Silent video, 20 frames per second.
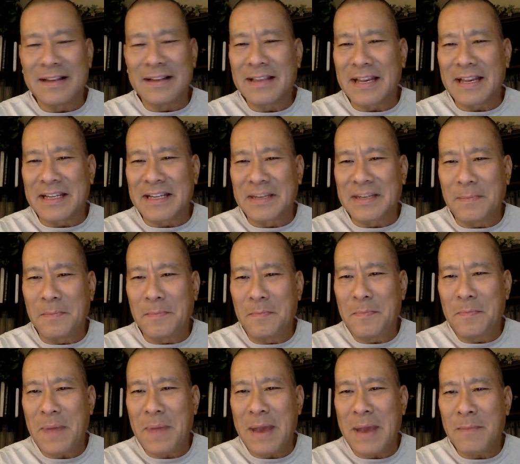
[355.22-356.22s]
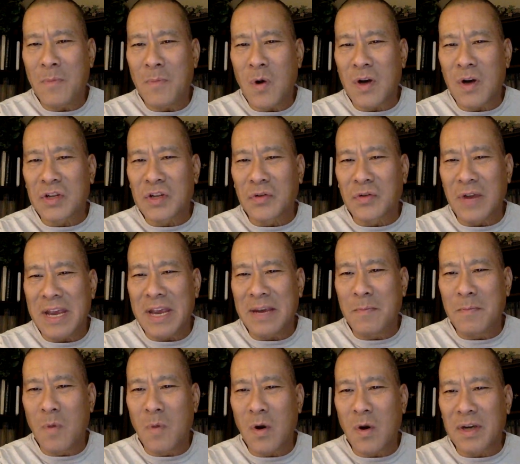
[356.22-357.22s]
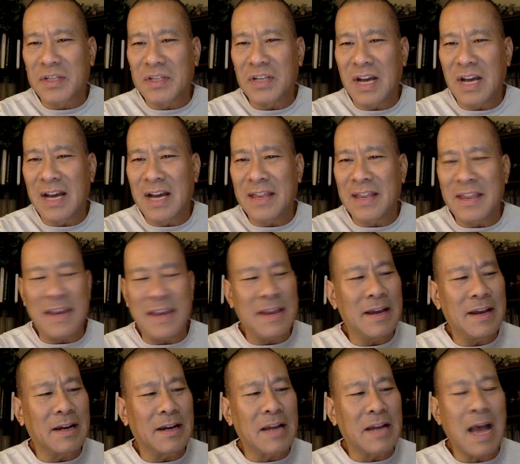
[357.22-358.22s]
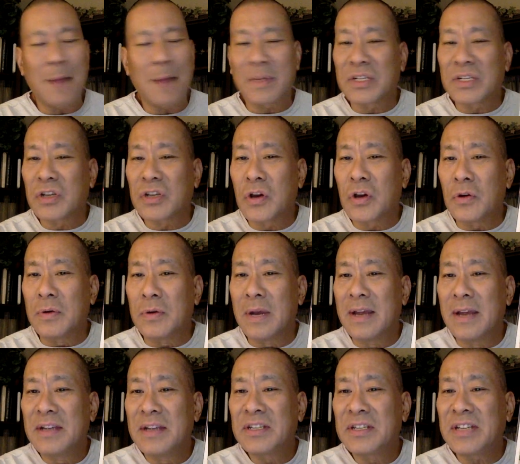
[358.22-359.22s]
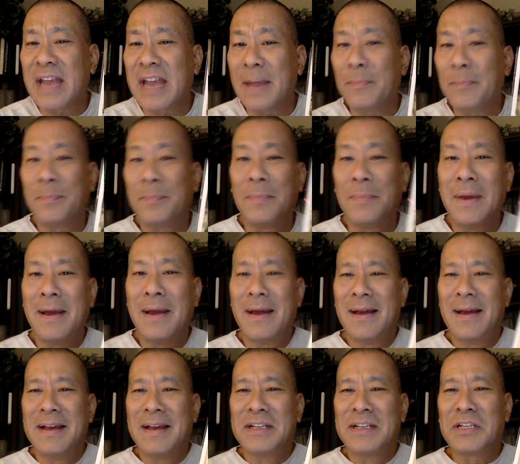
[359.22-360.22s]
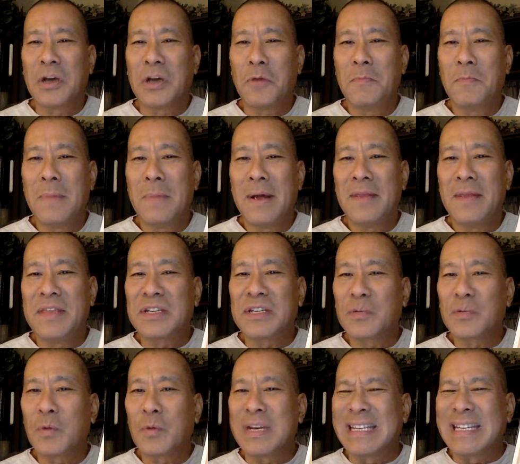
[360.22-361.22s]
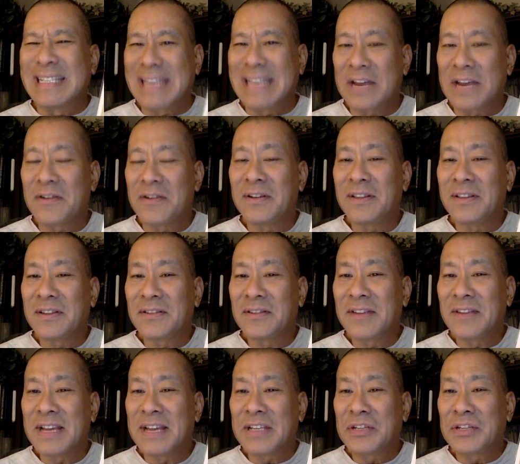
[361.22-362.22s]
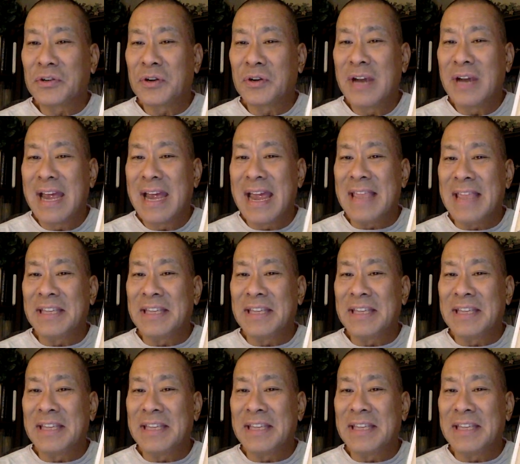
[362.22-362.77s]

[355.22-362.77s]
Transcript: like some pen marks or ink marks on the Comics Code stamp. So this one is centered a little nicer, and